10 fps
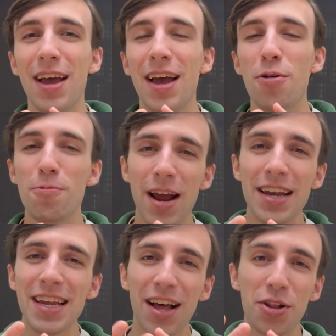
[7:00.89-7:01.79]
red,
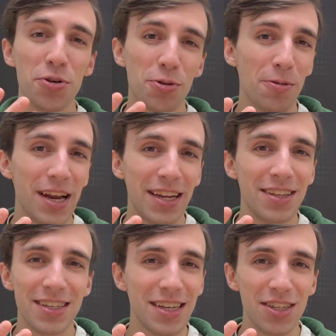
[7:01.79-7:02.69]
yellow, green
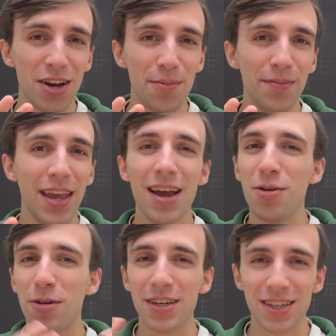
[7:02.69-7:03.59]
system,
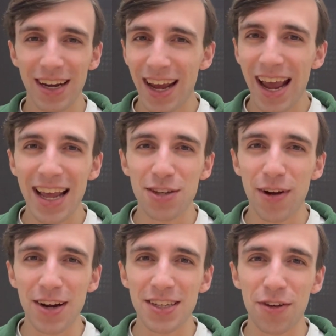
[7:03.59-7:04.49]
which it's
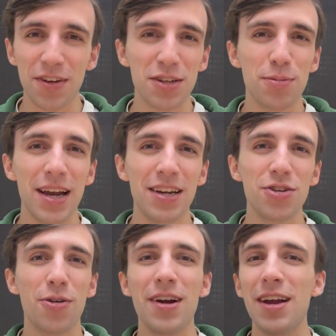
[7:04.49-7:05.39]
very
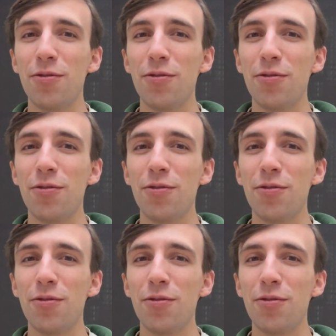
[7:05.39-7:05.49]
self-explanatory.